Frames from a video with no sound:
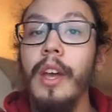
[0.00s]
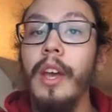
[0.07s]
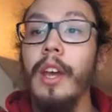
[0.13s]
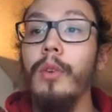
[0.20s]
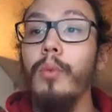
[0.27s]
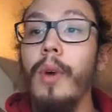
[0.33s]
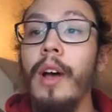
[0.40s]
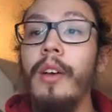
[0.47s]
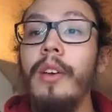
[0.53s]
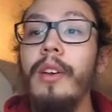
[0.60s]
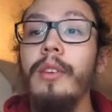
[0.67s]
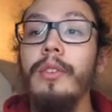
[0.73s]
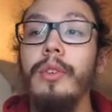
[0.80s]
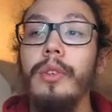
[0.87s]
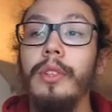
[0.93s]
And
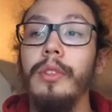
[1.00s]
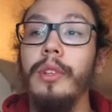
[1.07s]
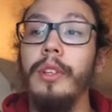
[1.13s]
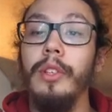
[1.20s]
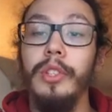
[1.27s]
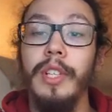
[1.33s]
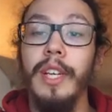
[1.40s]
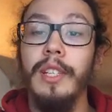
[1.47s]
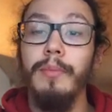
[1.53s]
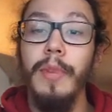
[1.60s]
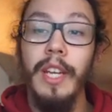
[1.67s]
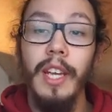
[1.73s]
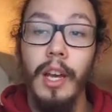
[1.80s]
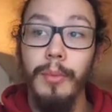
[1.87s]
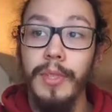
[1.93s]
while nuclear energy has
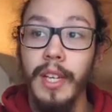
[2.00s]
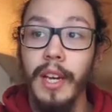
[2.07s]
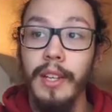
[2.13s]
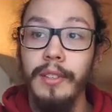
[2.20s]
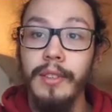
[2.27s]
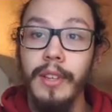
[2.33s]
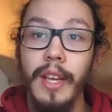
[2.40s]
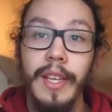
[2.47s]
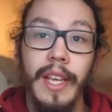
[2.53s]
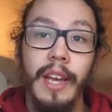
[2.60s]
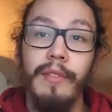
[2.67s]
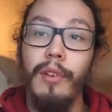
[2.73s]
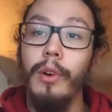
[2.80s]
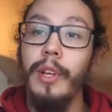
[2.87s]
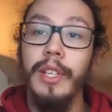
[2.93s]
many upsides, as I
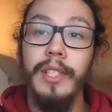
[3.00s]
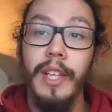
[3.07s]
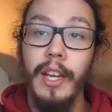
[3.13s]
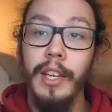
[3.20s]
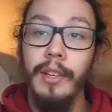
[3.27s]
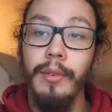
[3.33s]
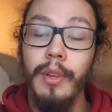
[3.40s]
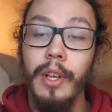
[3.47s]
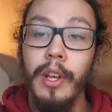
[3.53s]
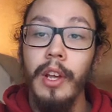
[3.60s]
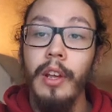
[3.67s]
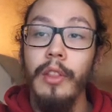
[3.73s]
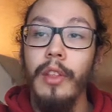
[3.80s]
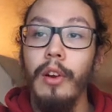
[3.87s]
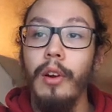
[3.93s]
have already stated,
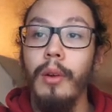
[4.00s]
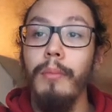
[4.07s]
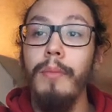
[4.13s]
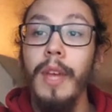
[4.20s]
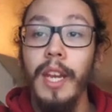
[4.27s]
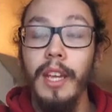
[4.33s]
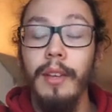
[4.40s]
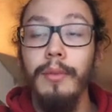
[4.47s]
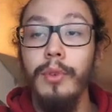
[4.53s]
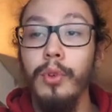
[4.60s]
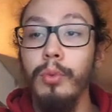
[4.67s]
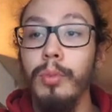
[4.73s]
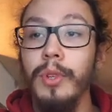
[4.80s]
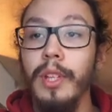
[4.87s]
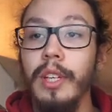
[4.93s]
there are many
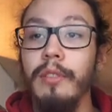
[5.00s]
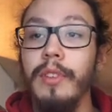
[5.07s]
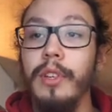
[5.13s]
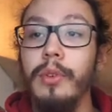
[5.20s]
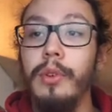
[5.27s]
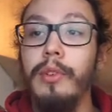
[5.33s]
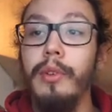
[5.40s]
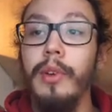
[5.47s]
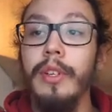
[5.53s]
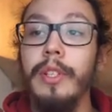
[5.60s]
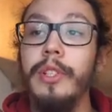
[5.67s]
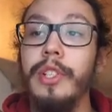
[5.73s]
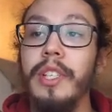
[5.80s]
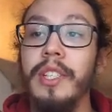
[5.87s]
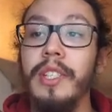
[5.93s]
who believe that nuclear
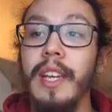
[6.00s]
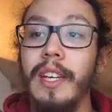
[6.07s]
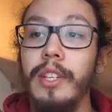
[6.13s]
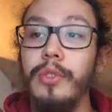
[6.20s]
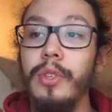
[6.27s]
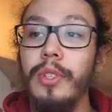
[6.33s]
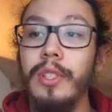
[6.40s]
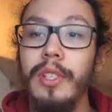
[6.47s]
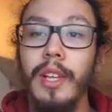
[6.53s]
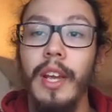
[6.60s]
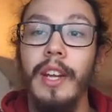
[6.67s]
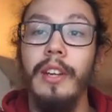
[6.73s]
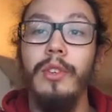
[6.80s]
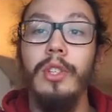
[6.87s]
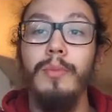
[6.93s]
energy is dangerous
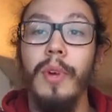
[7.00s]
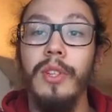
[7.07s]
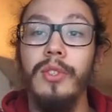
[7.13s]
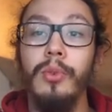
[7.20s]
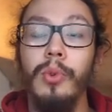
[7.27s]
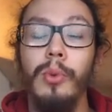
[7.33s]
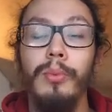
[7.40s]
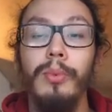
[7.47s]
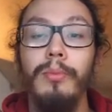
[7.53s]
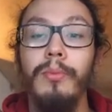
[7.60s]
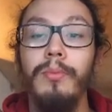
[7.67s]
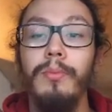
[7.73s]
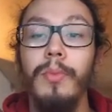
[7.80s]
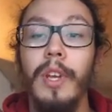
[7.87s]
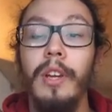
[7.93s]
and irresponsible
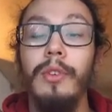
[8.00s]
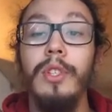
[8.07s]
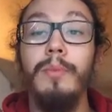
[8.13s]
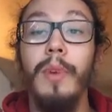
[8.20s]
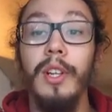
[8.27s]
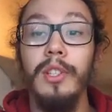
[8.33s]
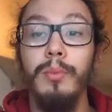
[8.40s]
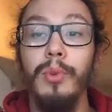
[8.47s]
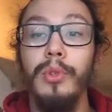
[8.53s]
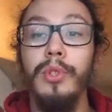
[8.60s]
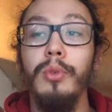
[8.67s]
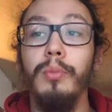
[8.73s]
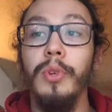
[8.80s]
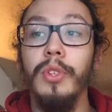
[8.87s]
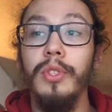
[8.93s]

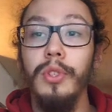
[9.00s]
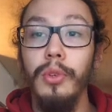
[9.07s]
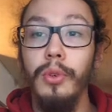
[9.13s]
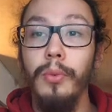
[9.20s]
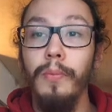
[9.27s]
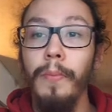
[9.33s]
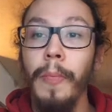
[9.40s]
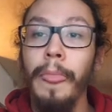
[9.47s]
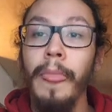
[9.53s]
to pursue,